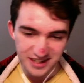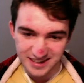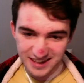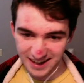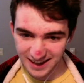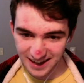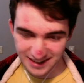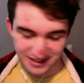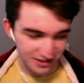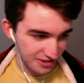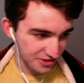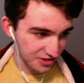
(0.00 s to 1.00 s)
I
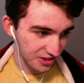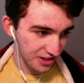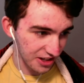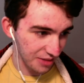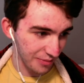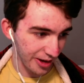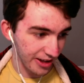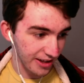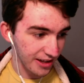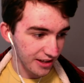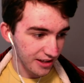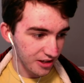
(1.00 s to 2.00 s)
actually saw coming.
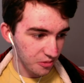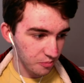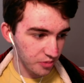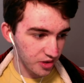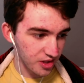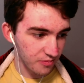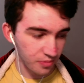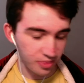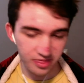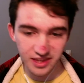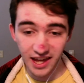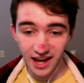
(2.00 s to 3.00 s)
But
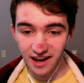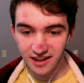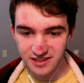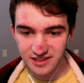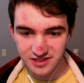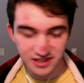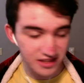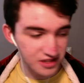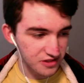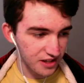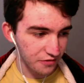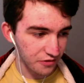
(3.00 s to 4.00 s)
yeah, honestly, this
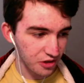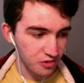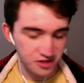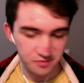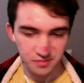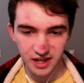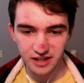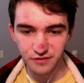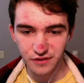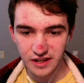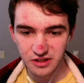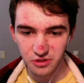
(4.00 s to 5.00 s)
definitely wasn't bad.
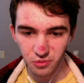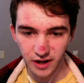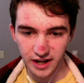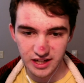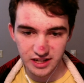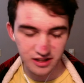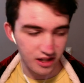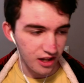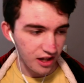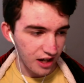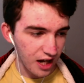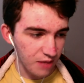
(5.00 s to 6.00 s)
If I had to rate it,
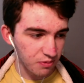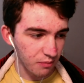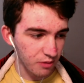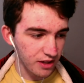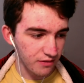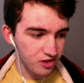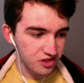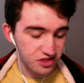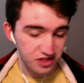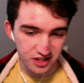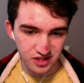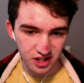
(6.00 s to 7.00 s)
I'd probably give it a
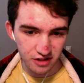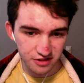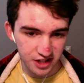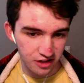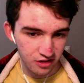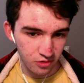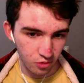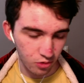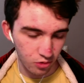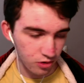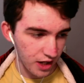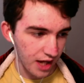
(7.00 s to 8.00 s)
6 out of 10,
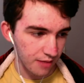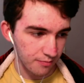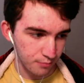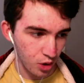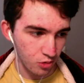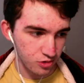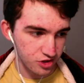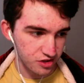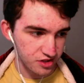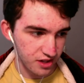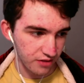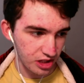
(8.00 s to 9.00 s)
or at most a
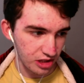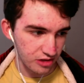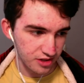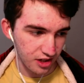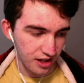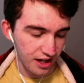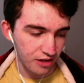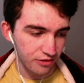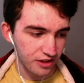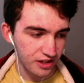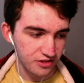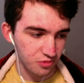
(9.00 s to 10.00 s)
7 out of 10. I don't
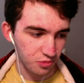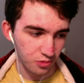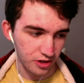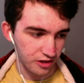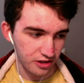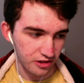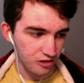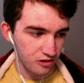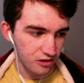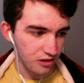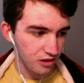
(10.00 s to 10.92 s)
think it's really good.